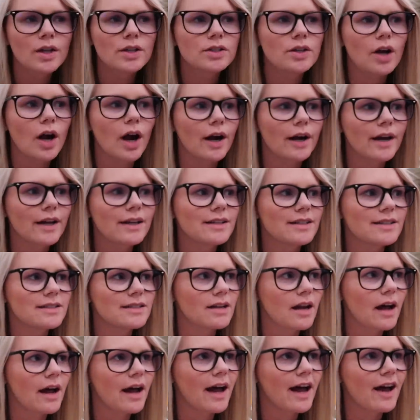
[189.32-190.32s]
Target does
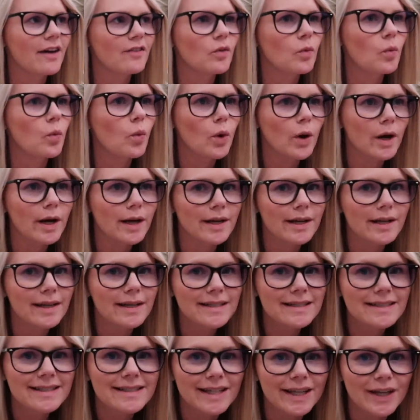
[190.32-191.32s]
not have
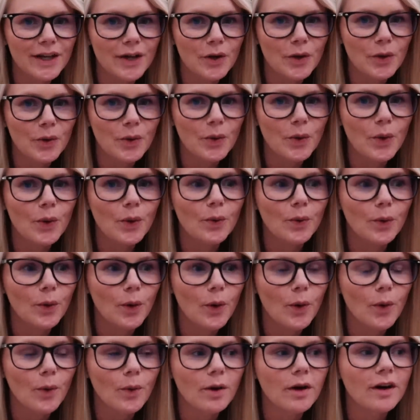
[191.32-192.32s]
one single
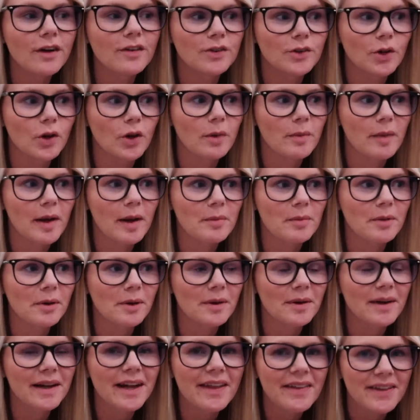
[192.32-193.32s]
roll of toilet
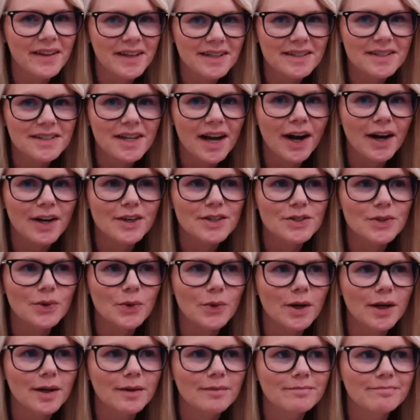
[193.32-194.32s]
paper in the entire
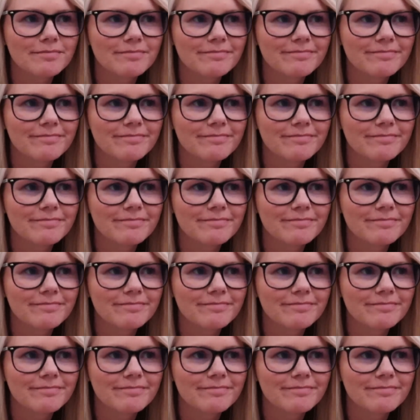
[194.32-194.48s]
store.